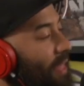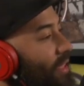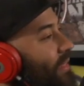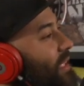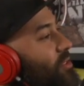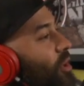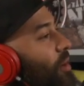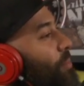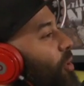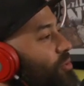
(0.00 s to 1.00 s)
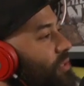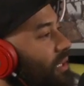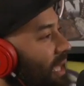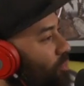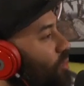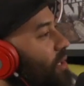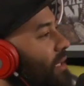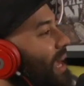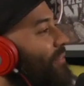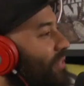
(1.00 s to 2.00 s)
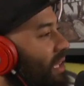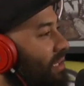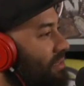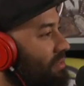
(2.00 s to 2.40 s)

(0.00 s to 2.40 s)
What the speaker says: And then they started posting like real life things.